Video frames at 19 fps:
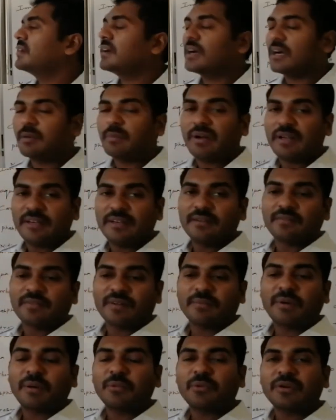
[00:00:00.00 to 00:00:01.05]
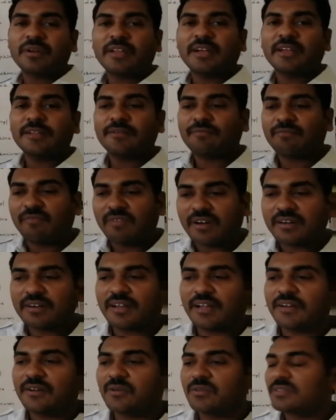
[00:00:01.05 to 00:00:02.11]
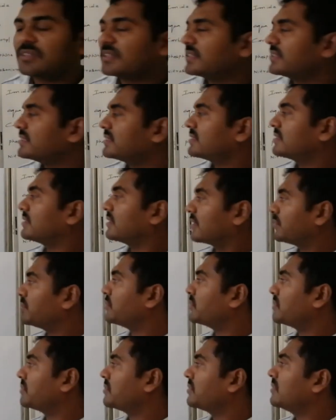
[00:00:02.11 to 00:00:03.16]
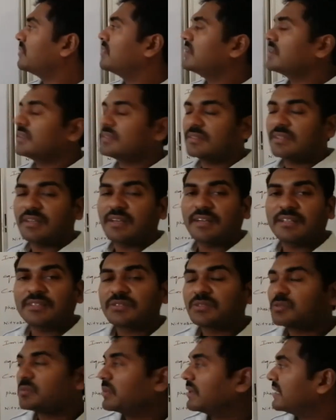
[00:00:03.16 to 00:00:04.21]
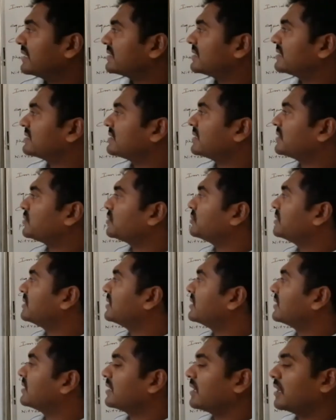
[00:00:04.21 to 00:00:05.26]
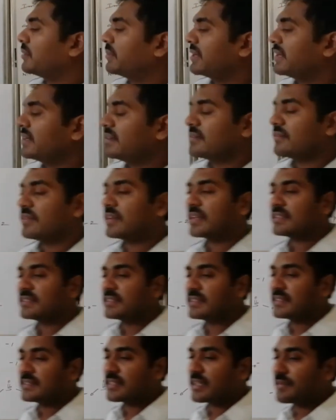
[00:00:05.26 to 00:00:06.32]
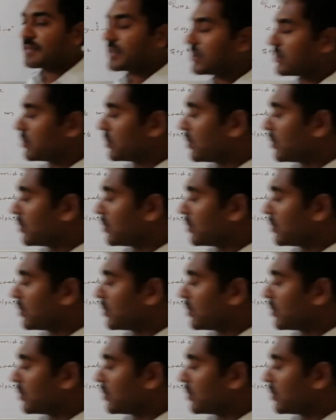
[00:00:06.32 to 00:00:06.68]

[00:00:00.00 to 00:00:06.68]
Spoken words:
Amide from ammonia, if 1 hydrogen is removed, then NH2 minus is said to be the amide, whereas it is having 2